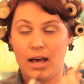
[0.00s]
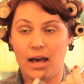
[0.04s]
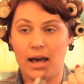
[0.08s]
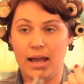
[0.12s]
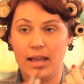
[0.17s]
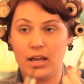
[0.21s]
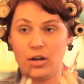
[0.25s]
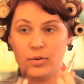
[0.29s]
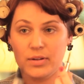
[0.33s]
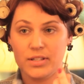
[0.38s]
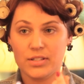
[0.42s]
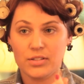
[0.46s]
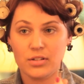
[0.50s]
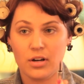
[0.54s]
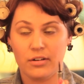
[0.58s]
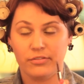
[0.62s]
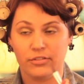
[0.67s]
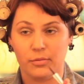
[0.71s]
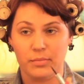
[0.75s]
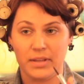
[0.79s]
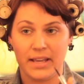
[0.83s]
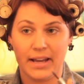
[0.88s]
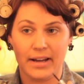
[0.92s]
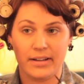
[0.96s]
I always start
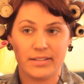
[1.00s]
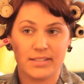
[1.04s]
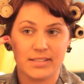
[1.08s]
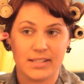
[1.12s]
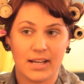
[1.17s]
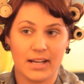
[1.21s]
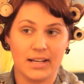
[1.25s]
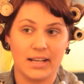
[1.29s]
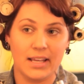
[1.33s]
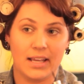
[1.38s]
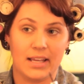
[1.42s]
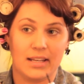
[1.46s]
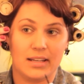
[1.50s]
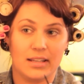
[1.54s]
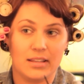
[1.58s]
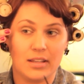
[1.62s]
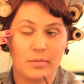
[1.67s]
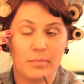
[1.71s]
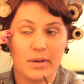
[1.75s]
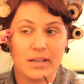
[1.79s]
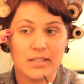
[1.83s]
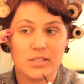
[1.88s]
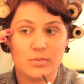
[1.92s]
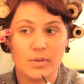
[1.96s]
from the outside in, and the
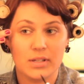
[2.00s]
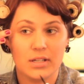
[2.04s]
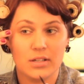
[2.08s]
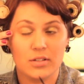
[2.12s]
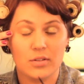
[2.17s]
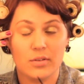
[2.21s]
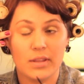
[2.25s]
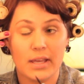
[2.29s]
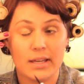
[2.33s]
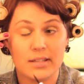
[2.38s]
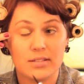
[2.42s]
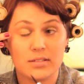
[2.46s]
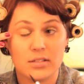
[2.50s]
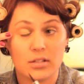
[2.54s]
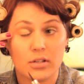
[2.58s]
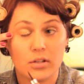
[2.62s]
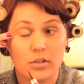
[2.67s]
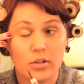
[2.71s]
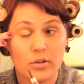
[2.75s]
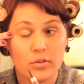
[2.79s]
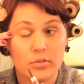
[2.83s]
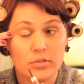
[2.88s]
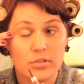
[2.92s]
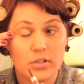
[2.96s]
best way to do that is to
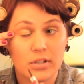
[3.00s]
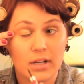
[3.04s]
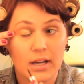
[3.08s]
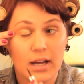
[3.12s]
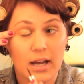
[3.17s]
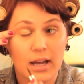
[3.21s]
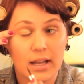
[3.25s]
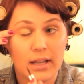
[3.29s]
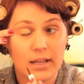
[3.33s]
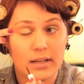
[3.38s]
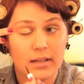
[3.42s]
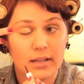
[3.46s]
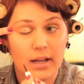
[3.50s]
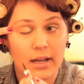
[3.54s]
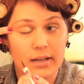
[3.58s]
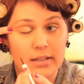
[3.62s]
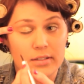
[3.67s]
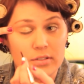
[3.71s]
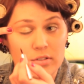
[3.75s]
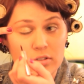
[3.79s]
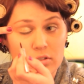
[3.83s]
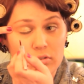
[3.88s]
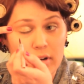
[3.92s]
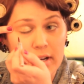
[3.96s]
close your eye and kind of
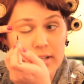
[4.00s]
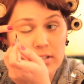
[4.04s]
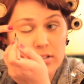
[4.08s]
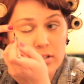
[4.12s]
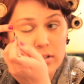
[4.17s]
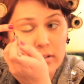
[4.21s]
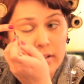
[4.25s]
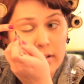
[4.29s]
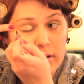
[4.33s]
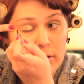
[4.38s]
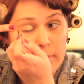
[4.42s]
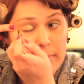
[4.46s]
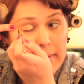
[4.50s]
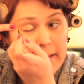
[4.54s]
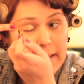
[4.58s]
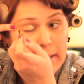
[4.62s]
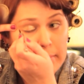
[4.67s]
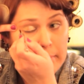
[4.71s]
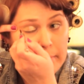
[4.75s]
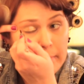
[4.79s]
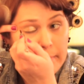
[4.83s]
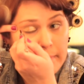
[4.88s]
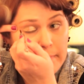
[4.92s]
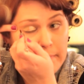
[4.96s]
stretch a little
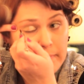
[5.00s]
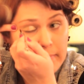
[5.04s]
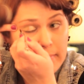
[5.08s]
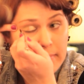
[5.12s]
bit.